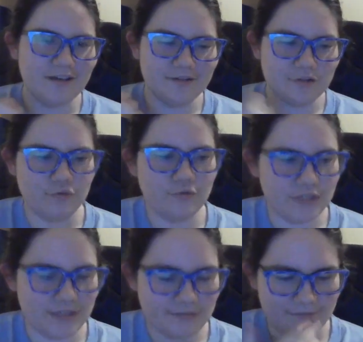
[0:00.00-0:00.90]
too
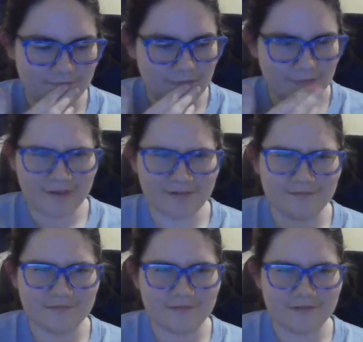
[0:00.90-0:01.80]
deep. I'm not
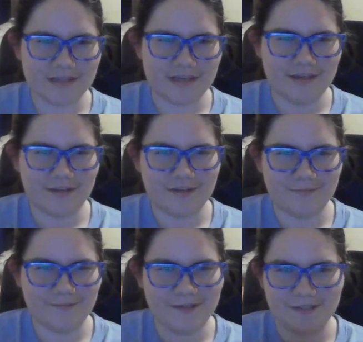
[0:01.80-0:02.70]
saying
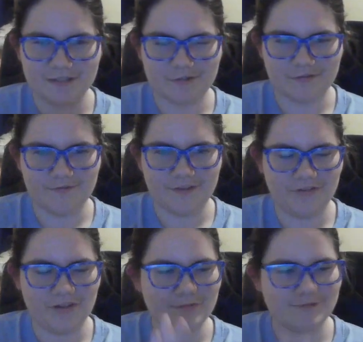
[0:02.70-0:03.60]
anything against old video
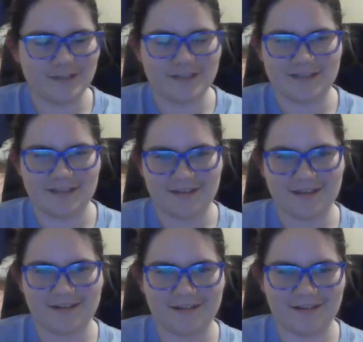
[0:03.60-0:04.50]
games when I say
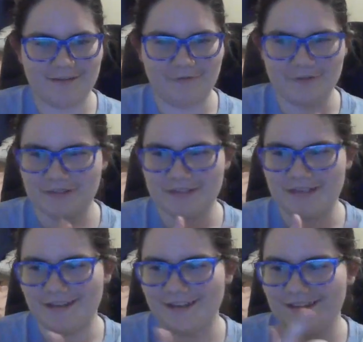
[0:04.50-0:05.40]
that. I wasn't
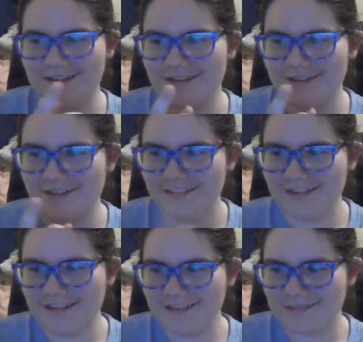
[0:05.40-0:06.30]
saying it in the
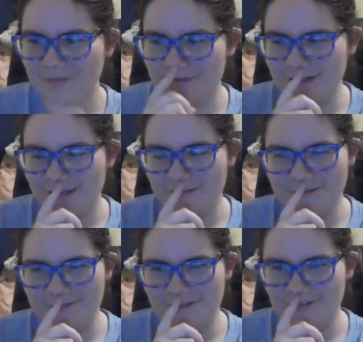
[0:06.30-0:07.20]
Spider-Man
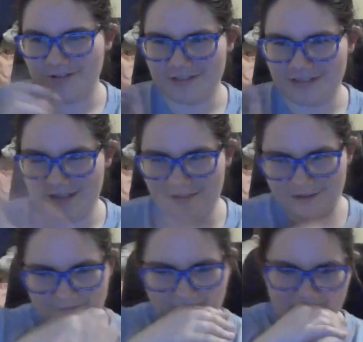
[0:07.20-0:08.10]
episode either, just like,
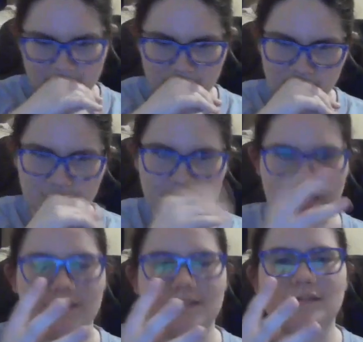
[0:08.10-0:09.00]

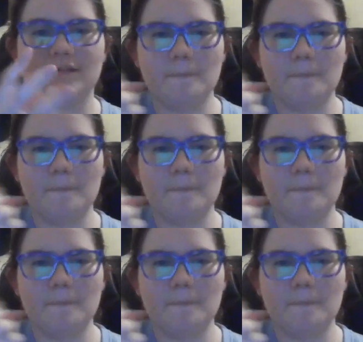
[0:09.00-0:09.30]
it's